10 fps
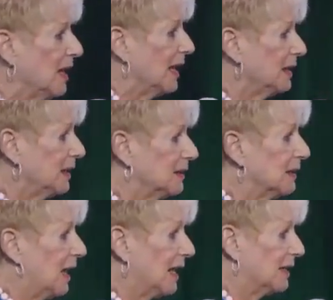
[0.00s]
And
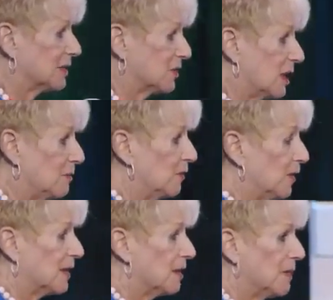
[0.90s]
I stood up in
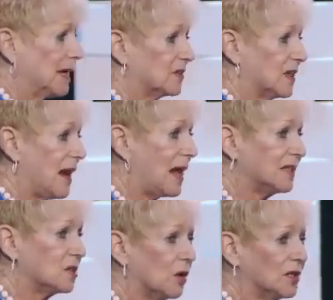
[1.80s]
front of them. Michael said,
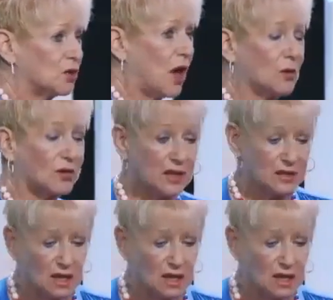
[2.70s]
Nancy's going to talk with us.